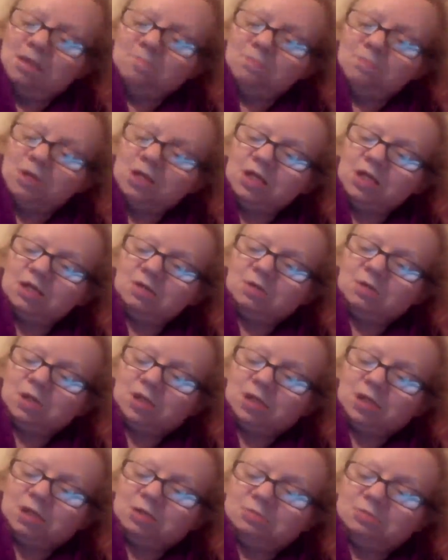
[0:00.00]
But
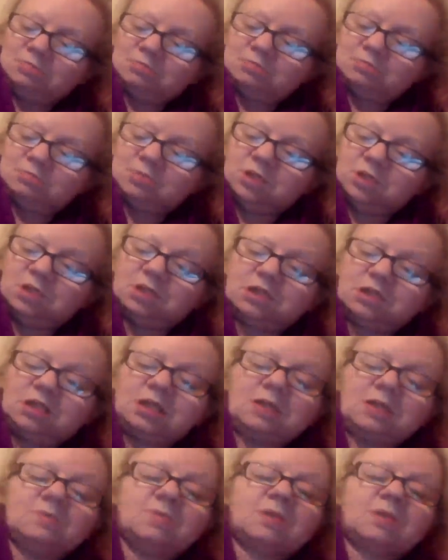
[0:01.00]
anyway, I'm going to
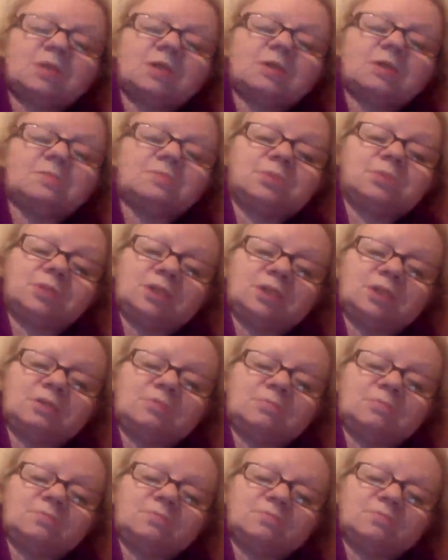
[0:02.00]
leave it there for now.